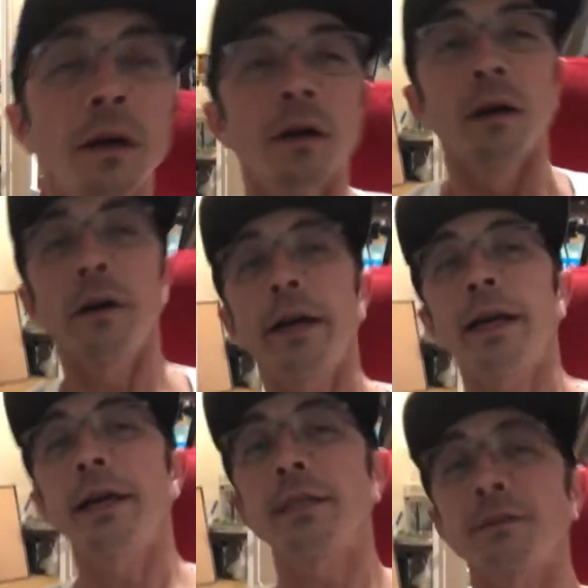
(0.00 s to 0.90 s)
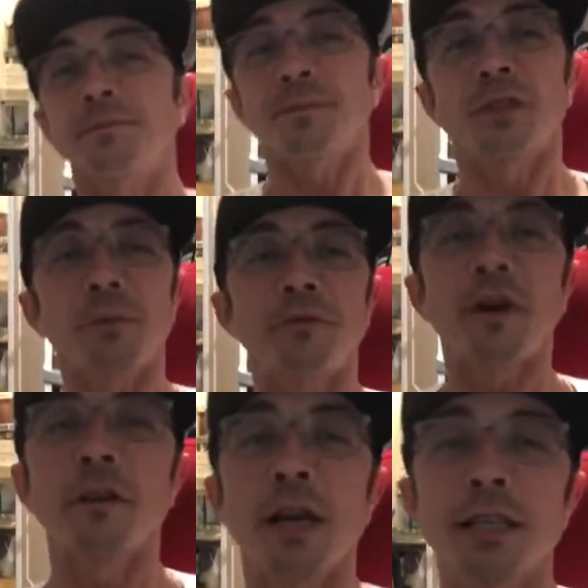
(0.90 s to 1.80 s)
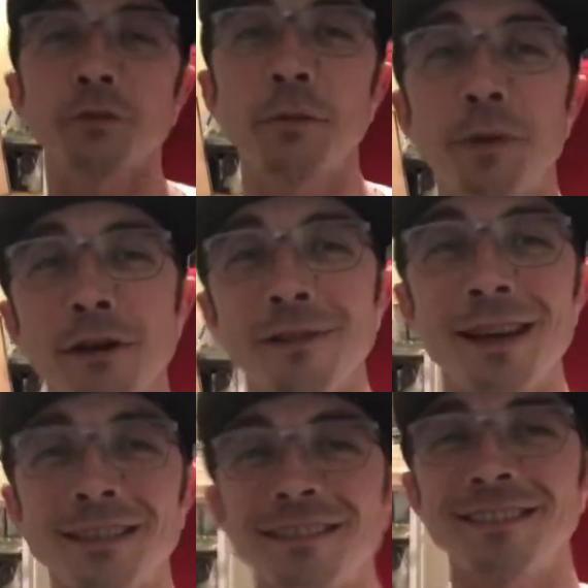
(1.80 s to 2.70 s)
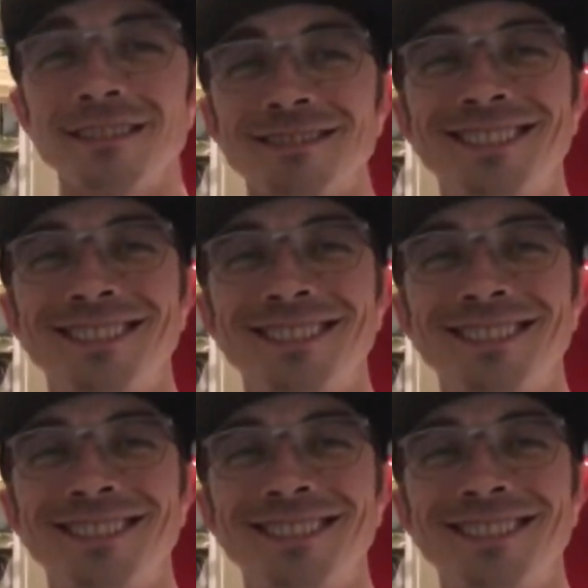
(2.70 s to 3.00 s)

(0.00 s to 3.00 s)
All right, guys. Jimmy found lots of red barrel last season.